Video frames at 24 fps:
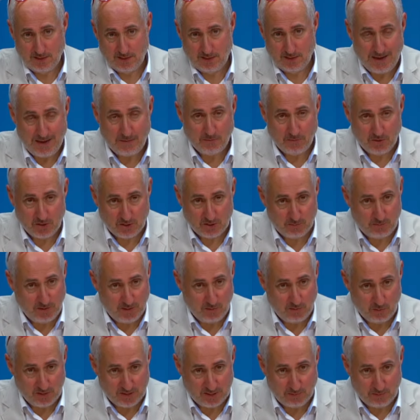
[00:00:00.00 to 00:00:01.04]
That must be
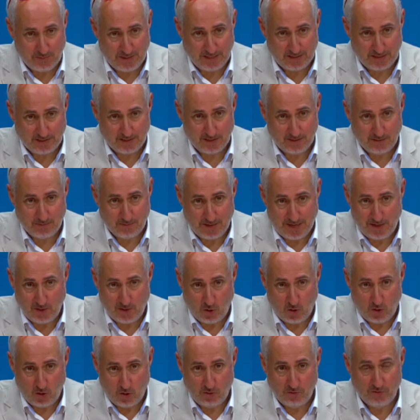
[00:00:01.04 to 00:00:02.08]
respected by
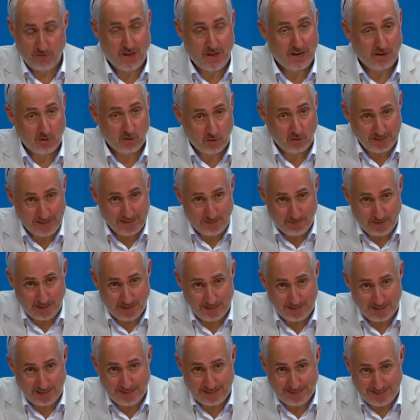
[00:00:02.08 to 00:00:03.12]
all, not only by
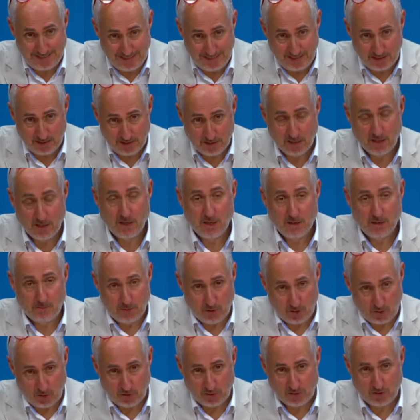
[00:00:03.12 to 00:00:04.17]
indeed,
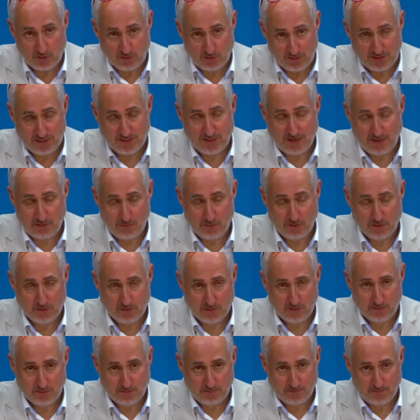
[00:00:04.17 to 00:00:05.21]
but also in statements.